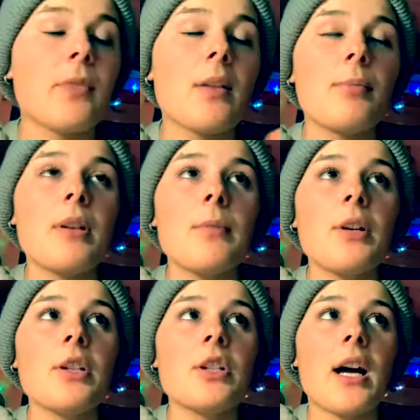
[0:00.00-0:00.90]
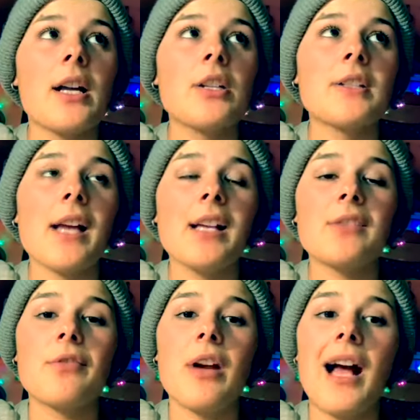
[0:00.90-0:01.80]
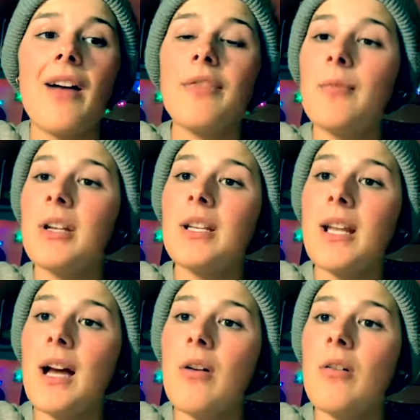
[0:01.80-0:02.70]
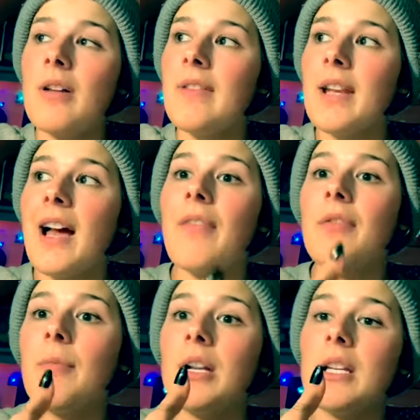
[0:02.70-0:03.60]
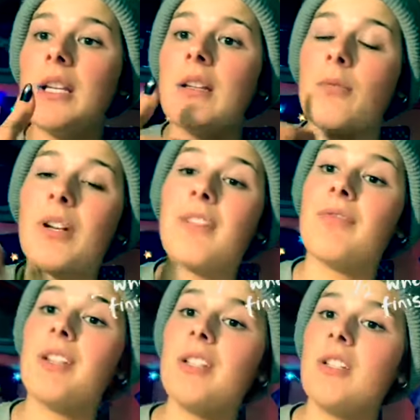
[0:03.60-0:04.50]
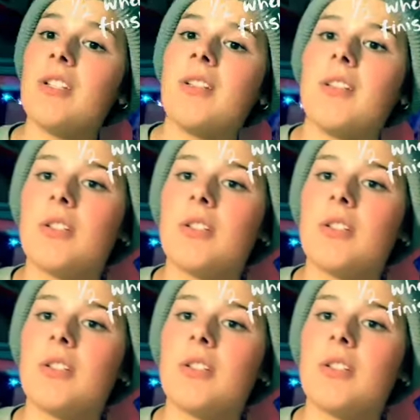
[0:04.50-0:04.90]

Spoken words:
Pretty much I just ask for half the money now and then half the money when I finish,